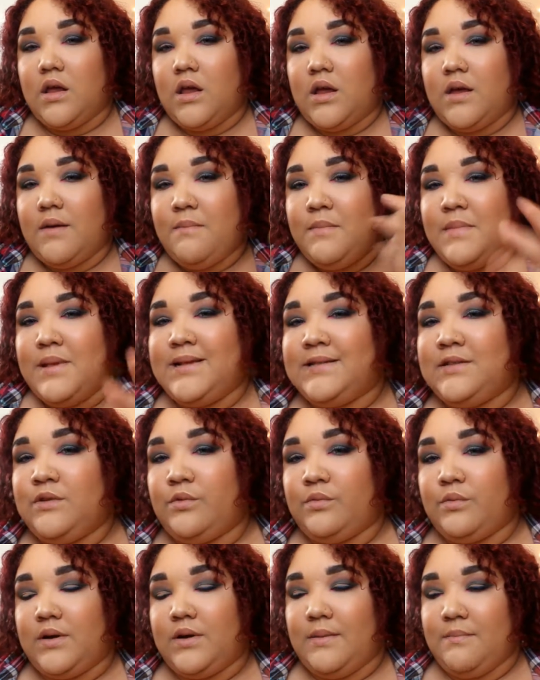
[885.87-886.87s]

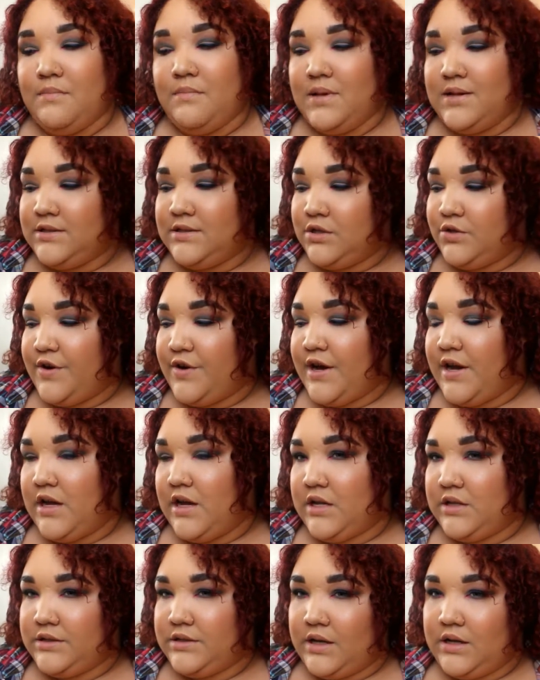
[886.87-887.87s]
commiserate,
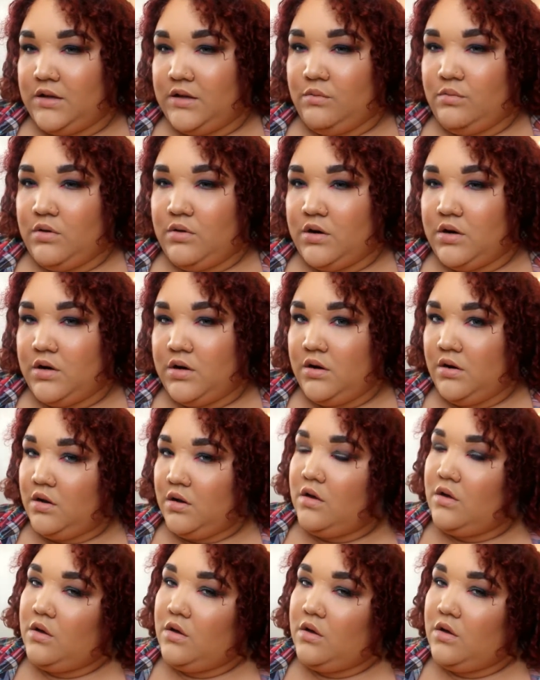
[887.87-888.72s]
is that the word?